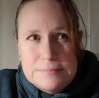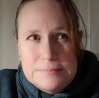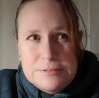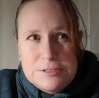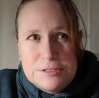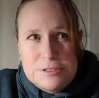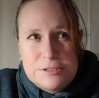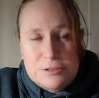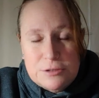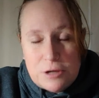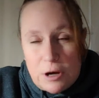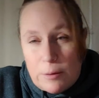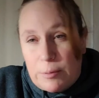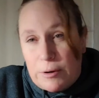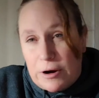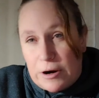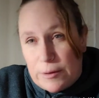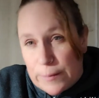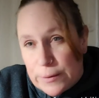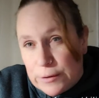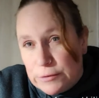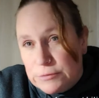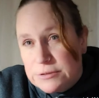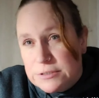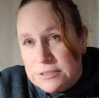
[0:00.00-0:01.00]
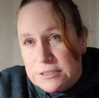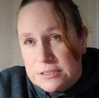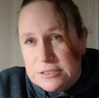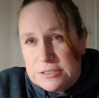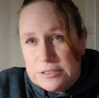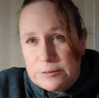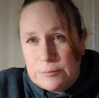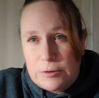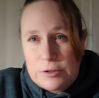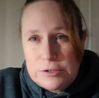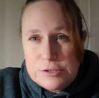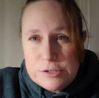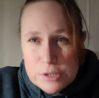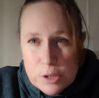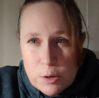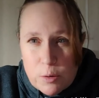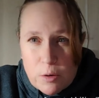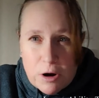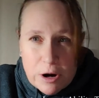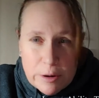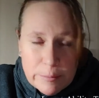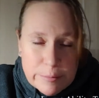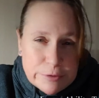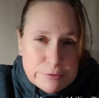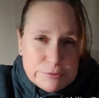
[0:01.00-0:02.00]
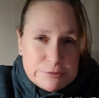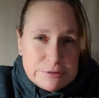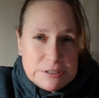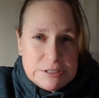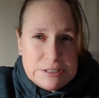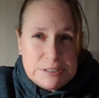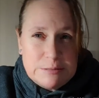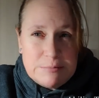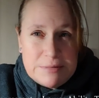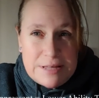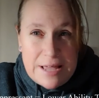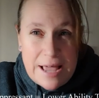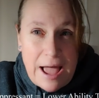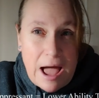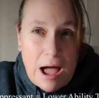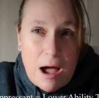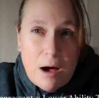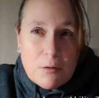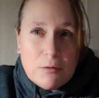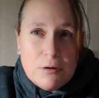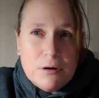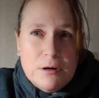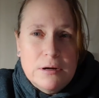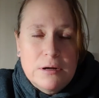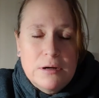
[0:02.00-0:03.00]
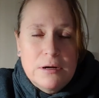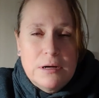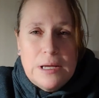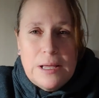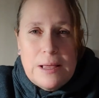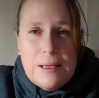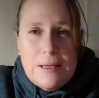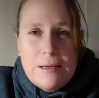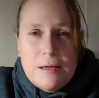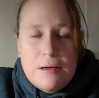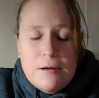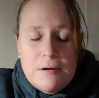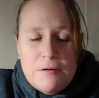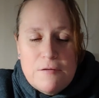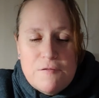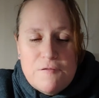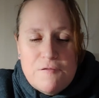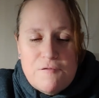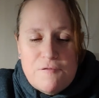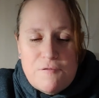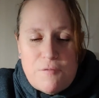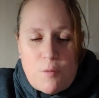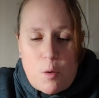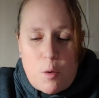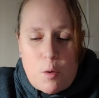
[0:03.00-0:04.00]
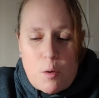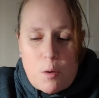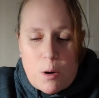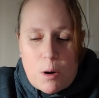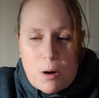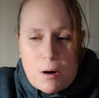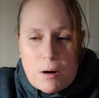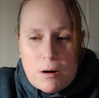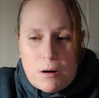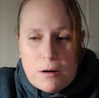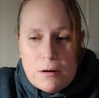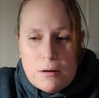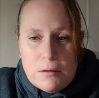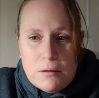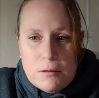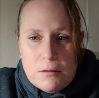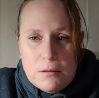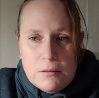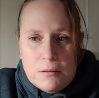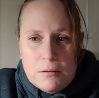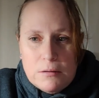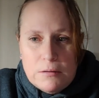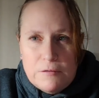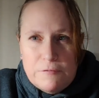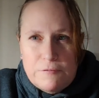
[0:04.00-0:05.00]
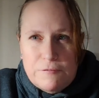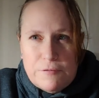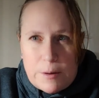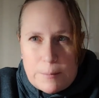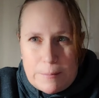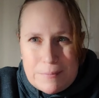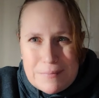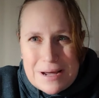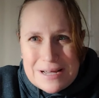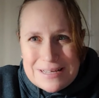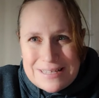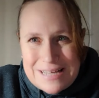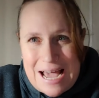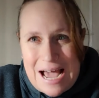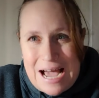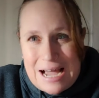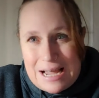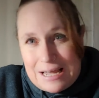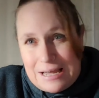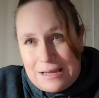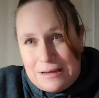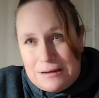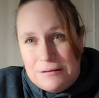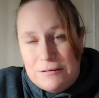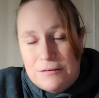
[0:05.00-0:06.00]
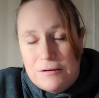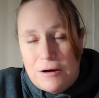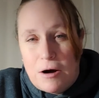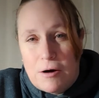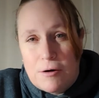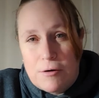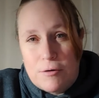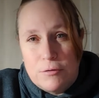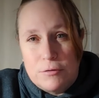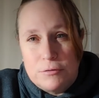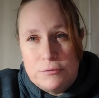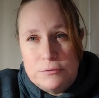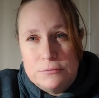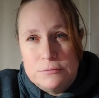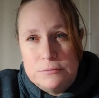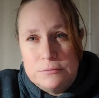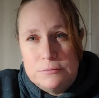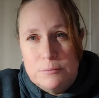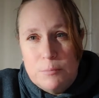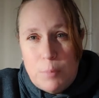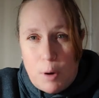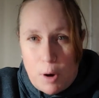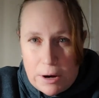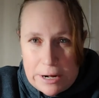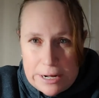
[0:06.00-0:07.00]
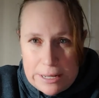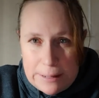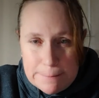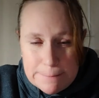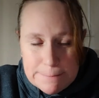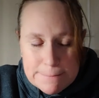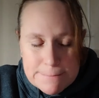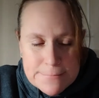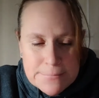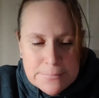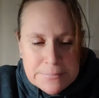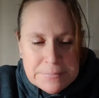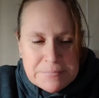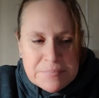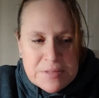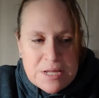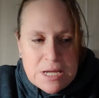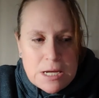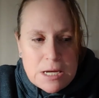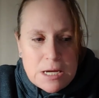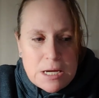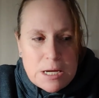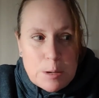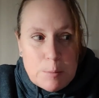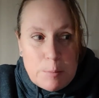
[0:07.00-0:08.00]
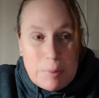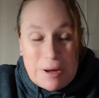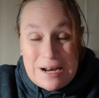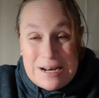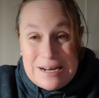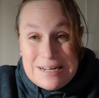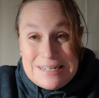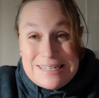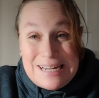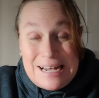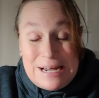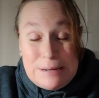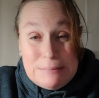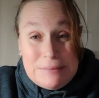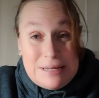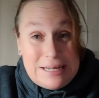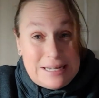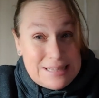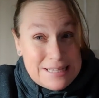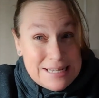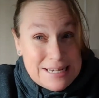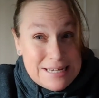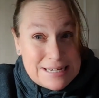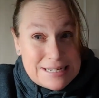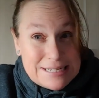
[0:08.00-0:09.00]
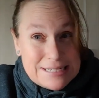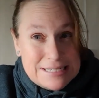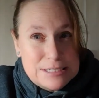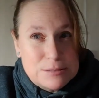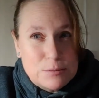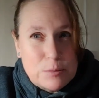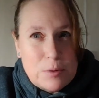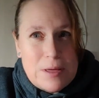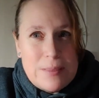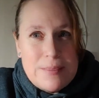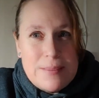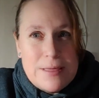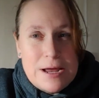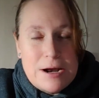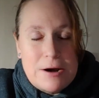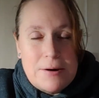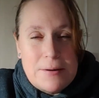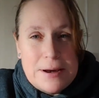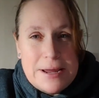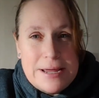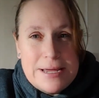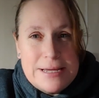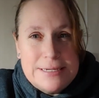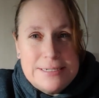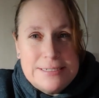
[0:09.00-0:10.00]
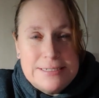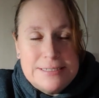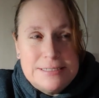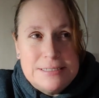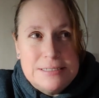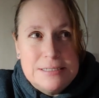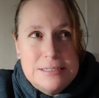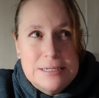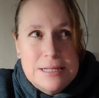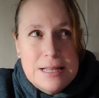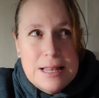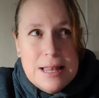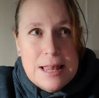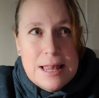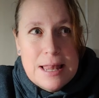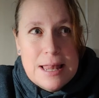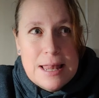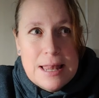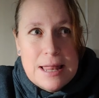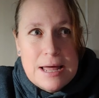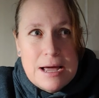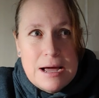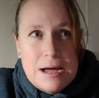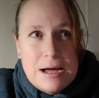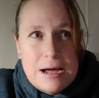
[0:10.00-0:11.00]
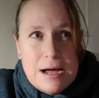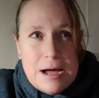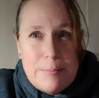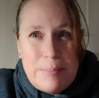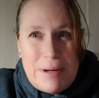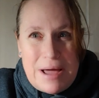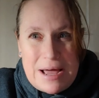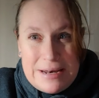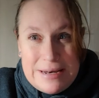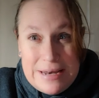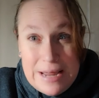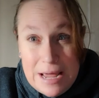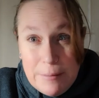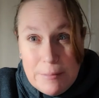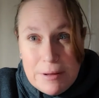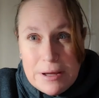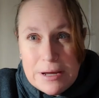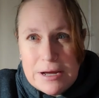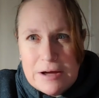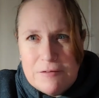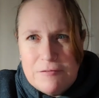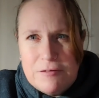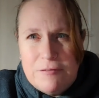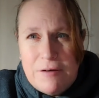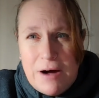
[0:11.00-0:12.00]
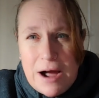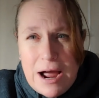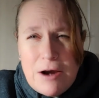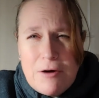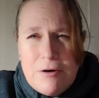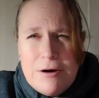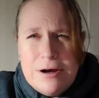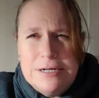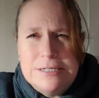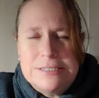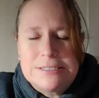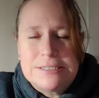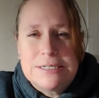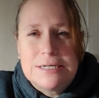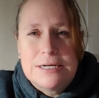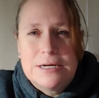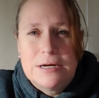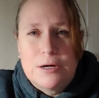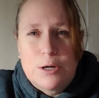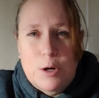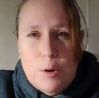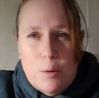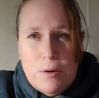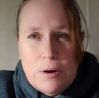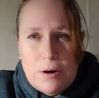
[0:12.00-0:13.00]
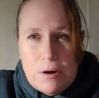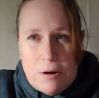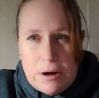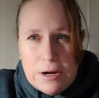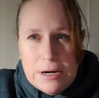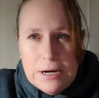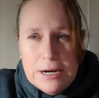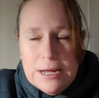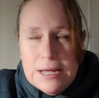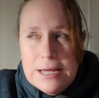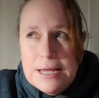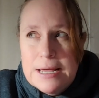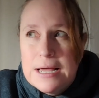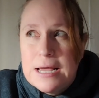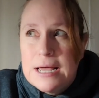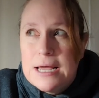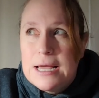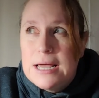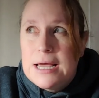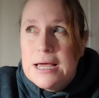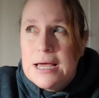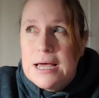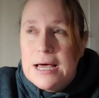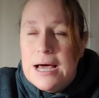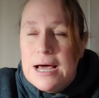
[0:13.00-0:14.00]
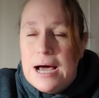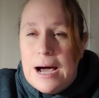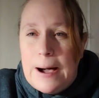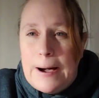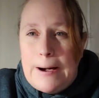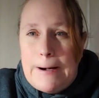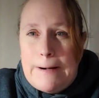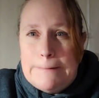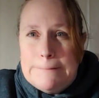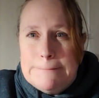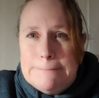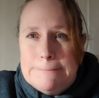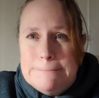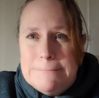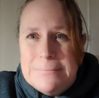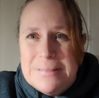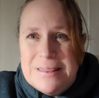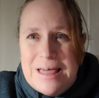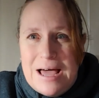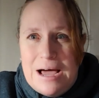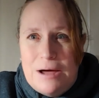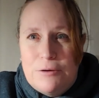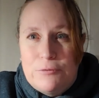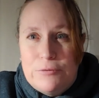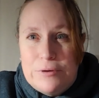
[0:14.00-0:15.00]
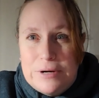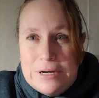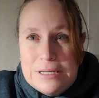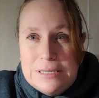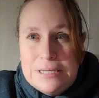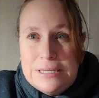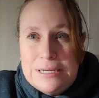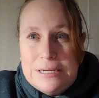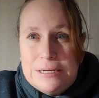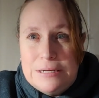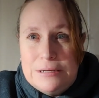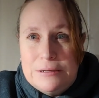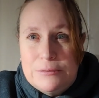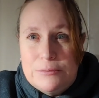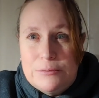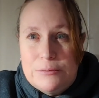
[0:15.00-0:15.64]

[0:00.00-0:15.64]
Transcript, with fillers: stop our immune system or slow our immune system down for from attacking our own body. But in a time like this, when there is a pandemic of a virus going on, um, that really,